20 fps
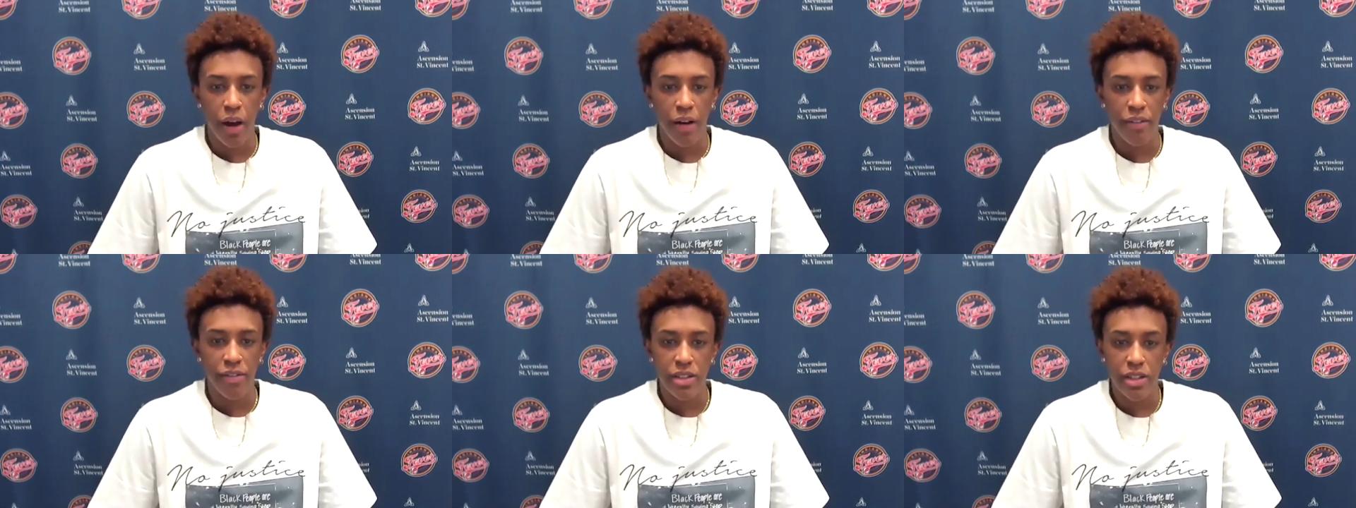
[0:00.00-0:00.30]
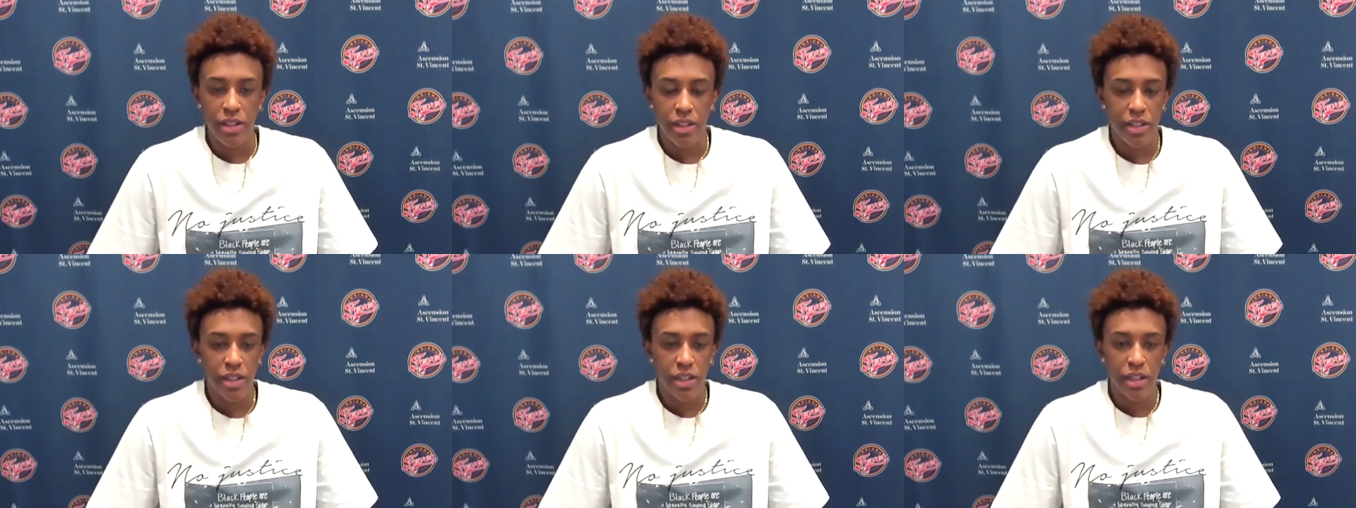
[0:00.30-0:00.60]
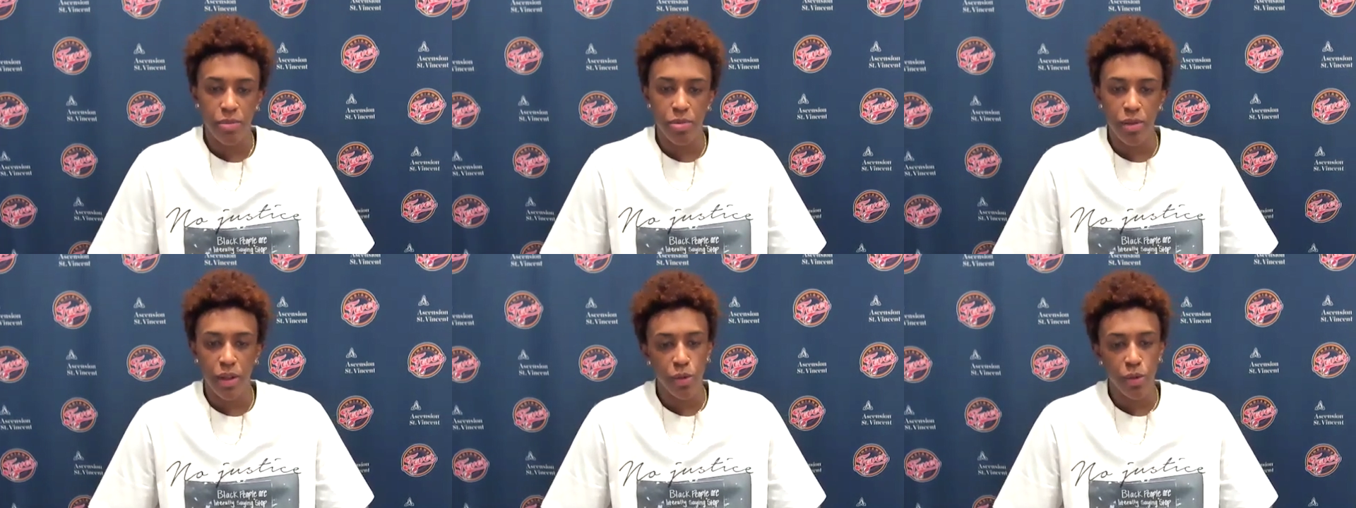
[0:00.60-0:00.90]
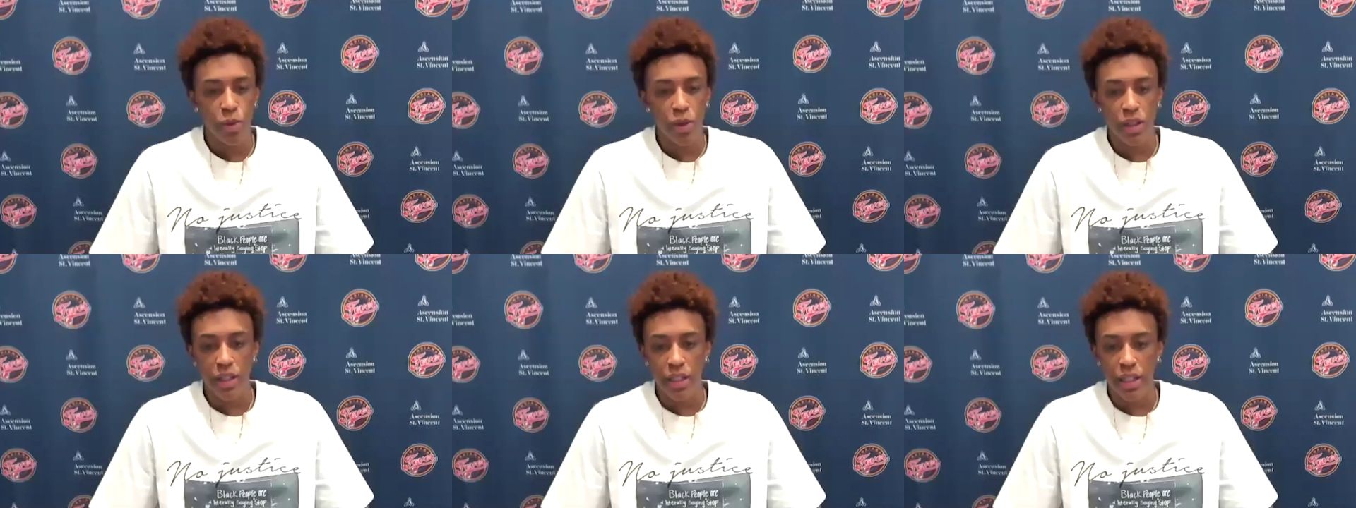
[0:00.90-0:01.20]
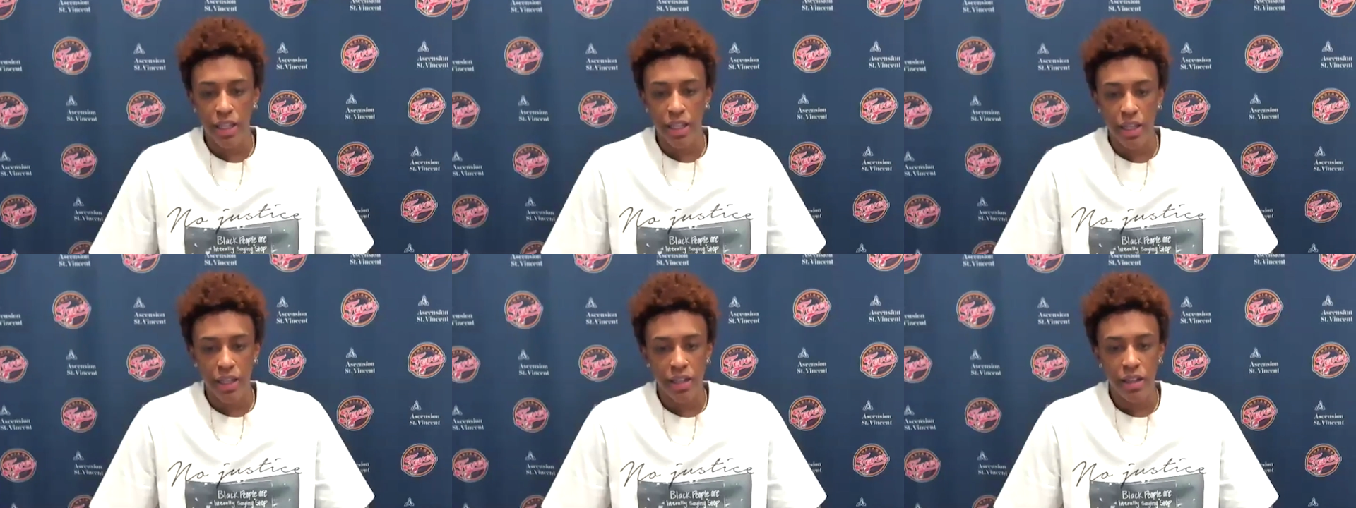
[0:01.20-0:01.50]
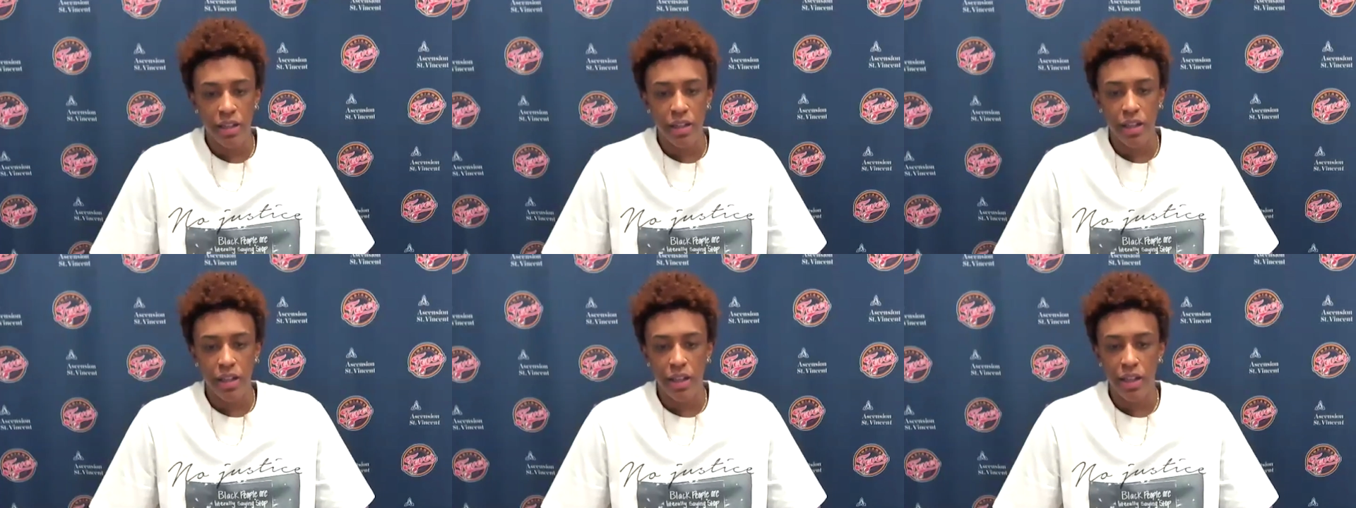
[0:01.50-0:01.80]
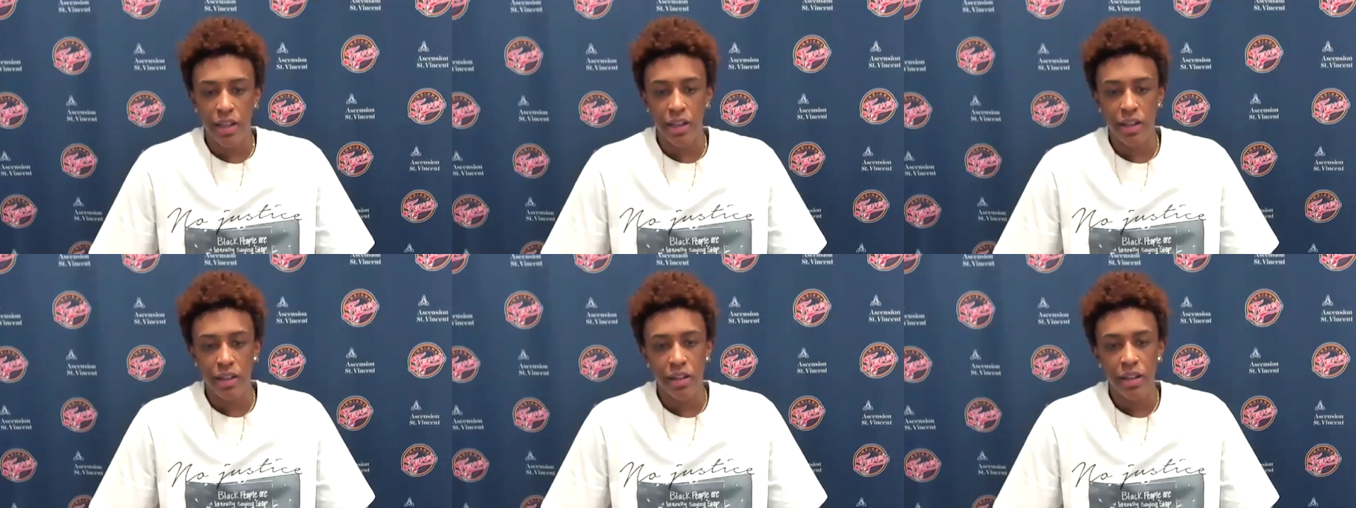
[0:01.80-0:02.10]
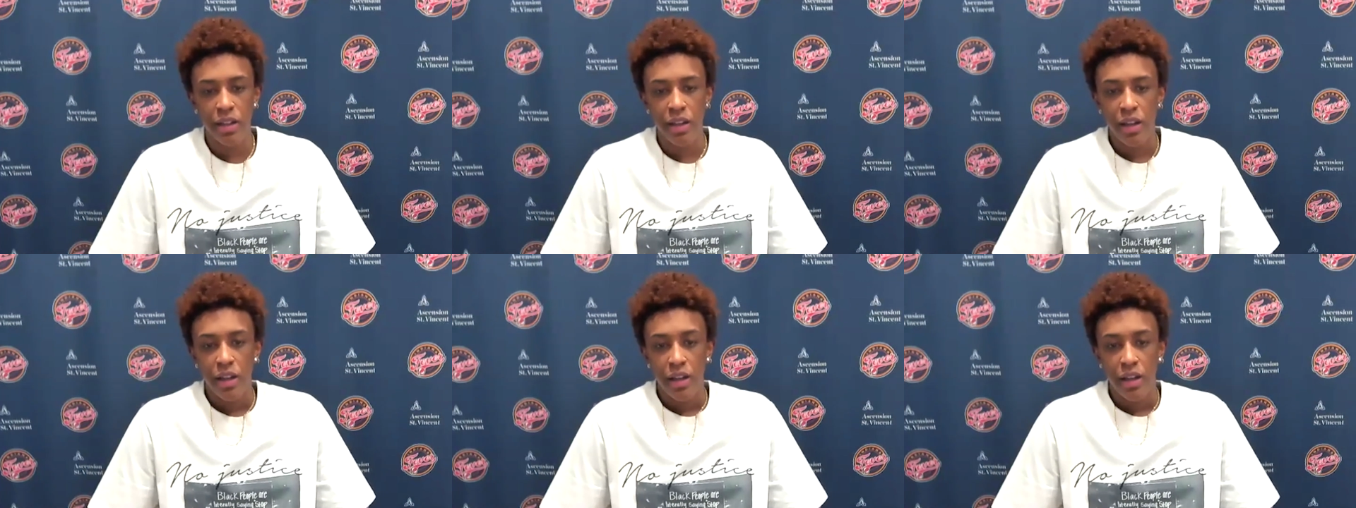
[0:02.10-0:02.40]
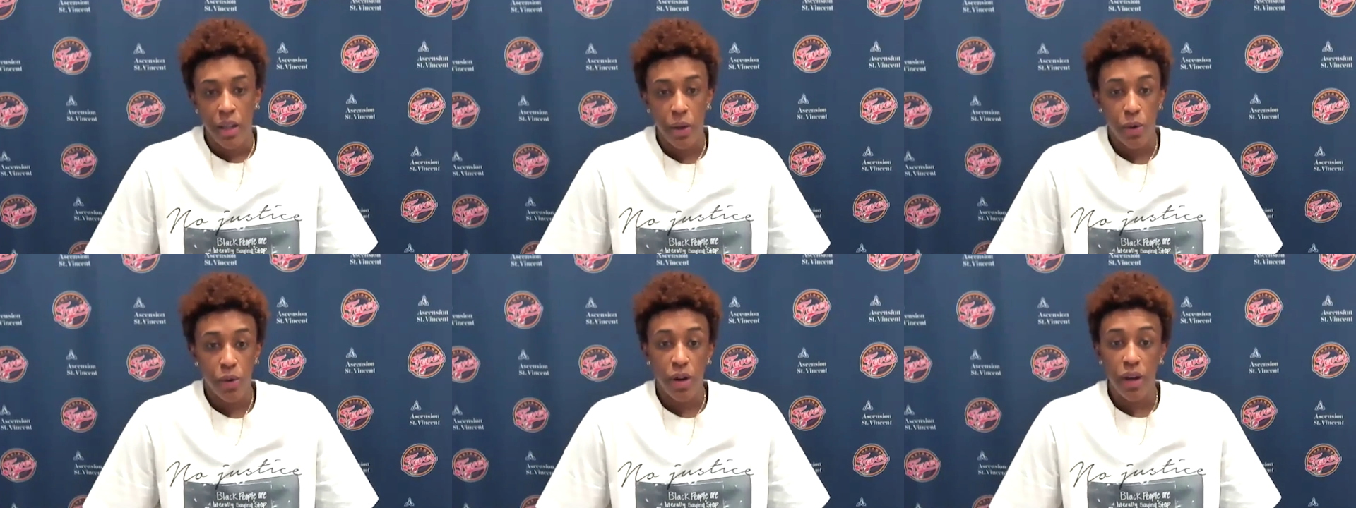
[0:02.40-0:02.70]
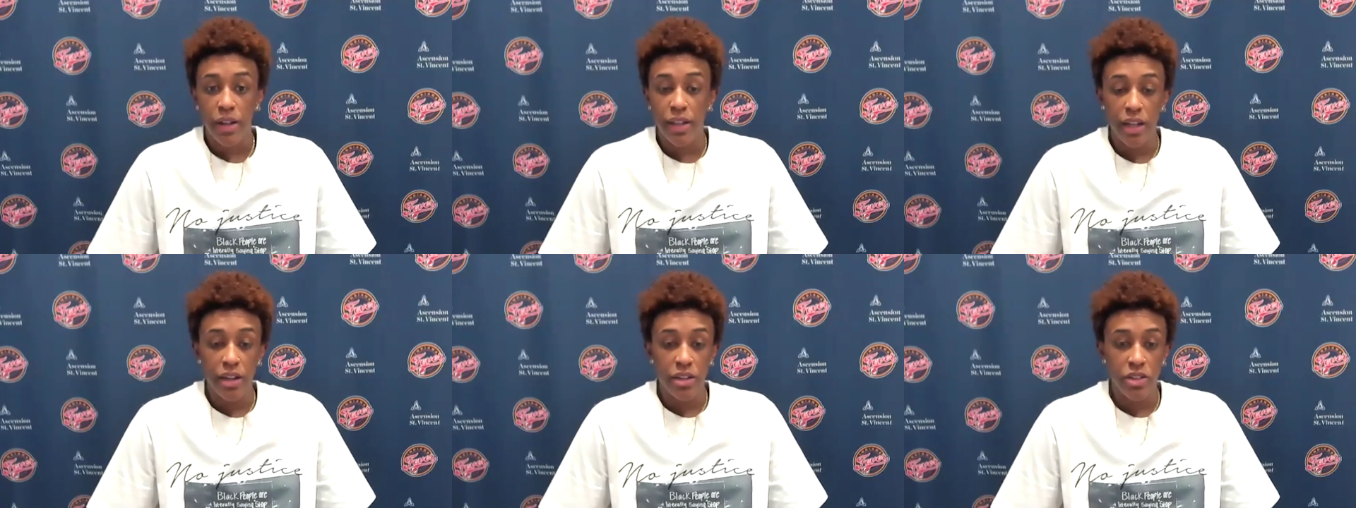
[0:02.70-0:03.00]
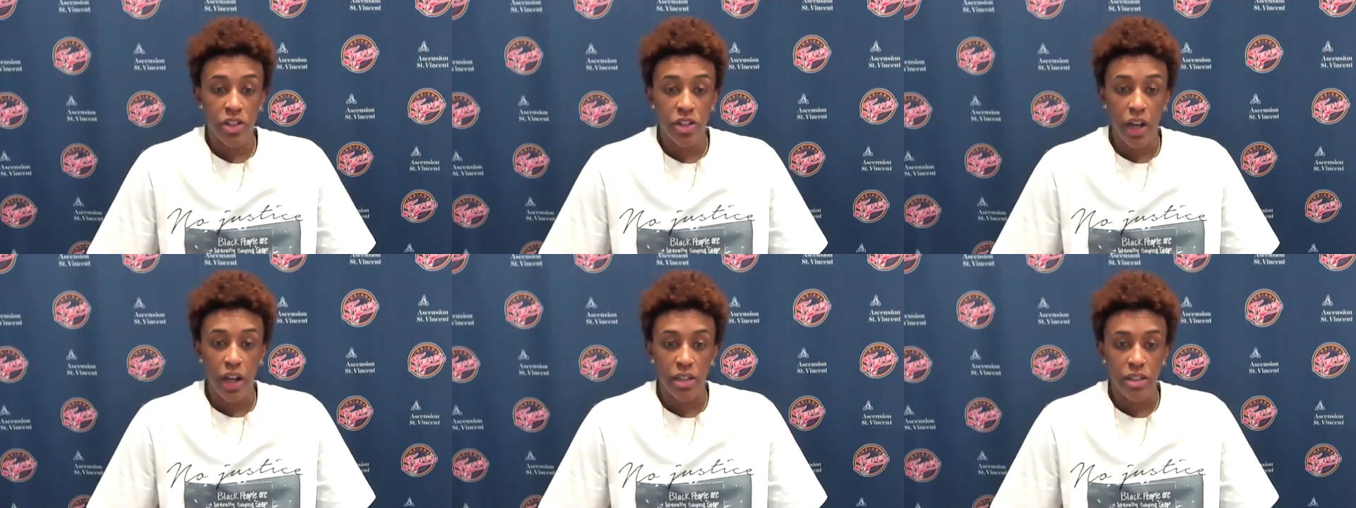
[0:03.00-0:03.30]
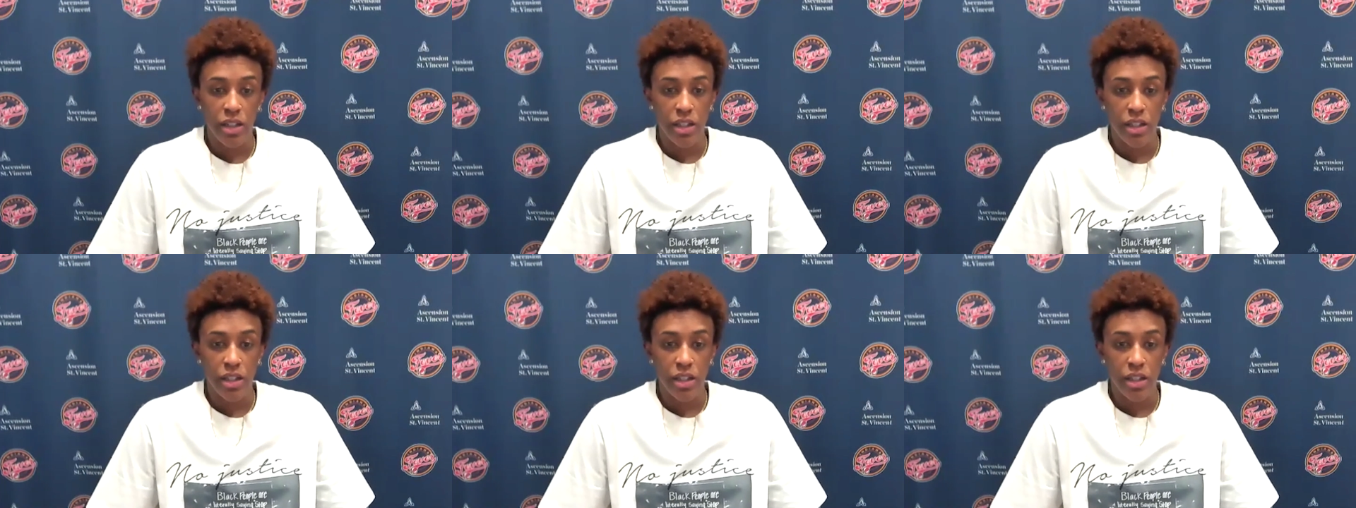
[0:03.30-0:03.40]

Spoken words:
Obviously, Tina played well again, and they were knocking down shots.